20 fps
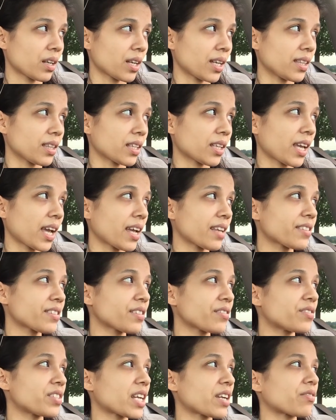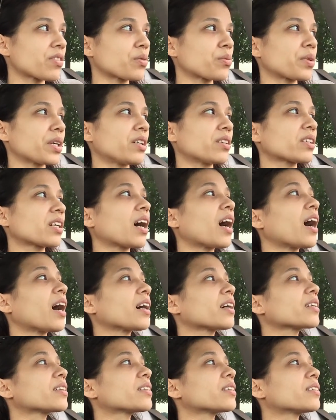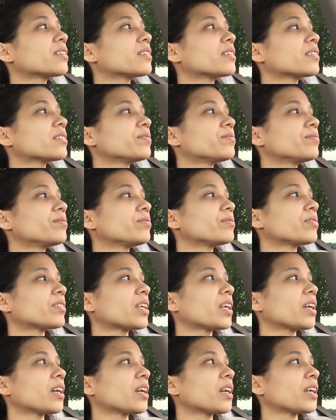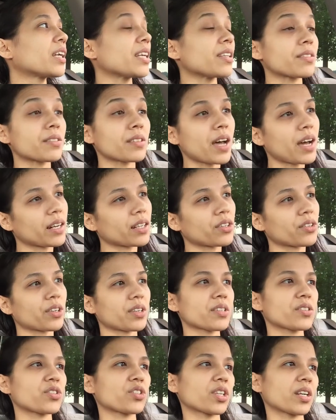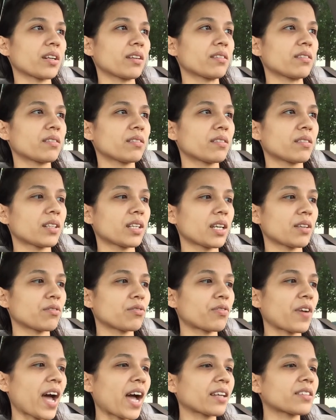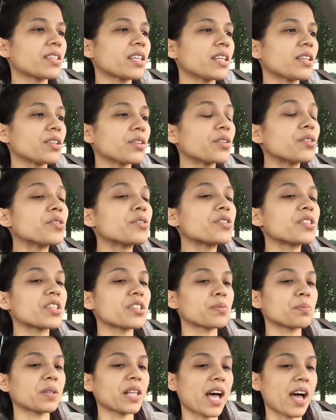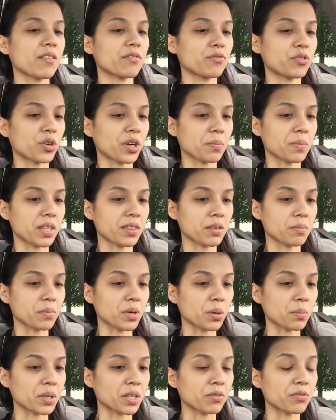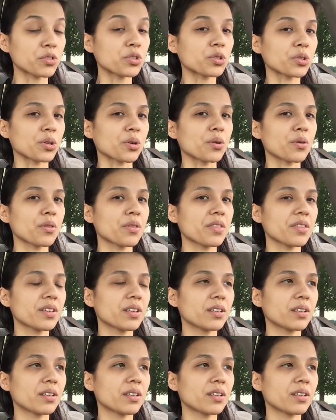in the case of David Wilcock, he's not a Christian. In fact, he used his platform at the moment of truth